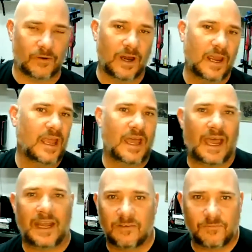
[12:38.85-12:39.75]
or
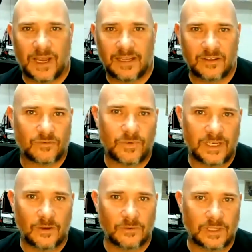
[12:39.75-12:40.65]
I didn't find this
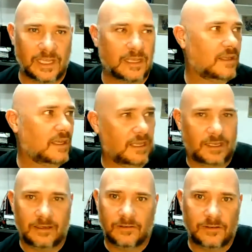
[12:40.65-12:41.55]
video link in